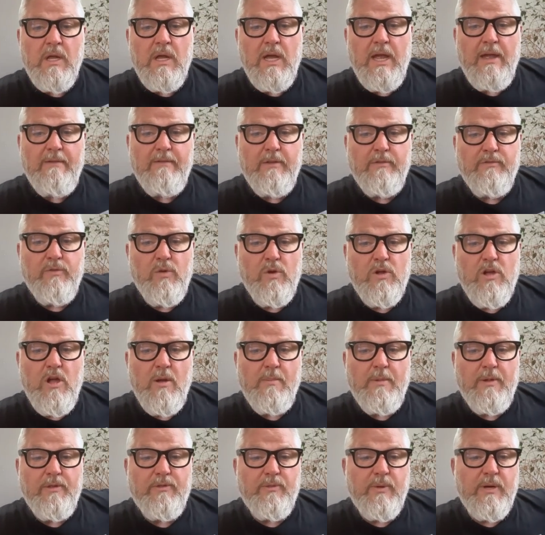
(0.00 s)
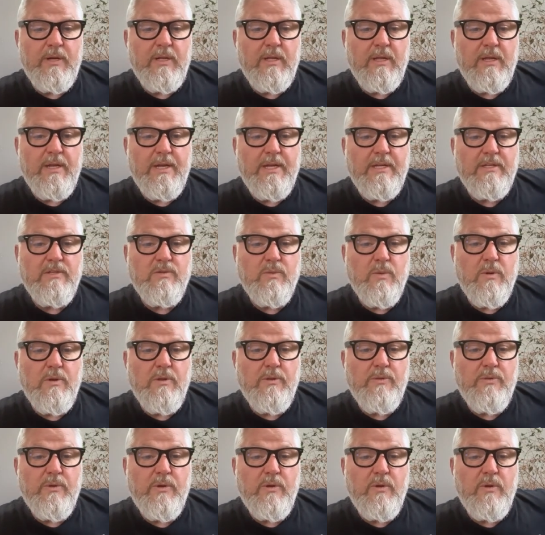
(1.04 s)
I have the full comment thread lines 1
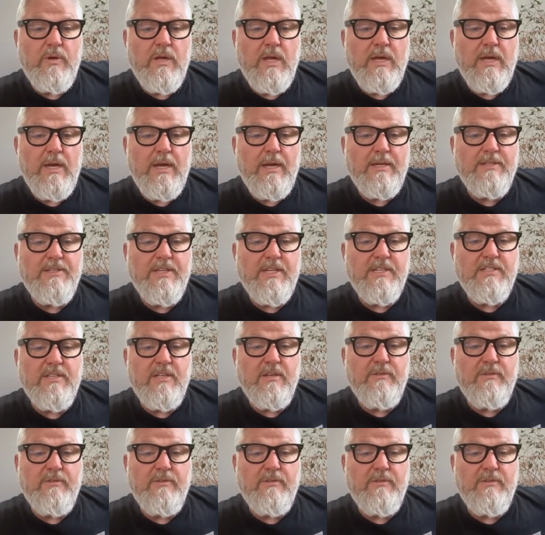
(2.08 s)
through 996